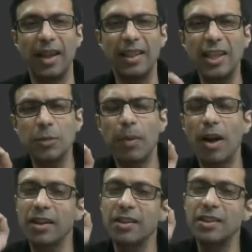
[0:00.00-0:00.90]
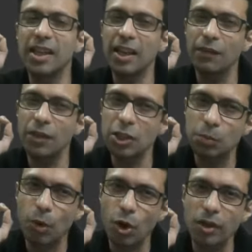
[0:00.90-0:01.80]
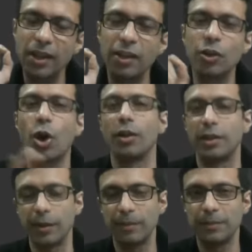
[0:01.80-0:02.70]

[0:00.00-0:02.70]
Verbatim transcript: And these particles are even smaller than a dot,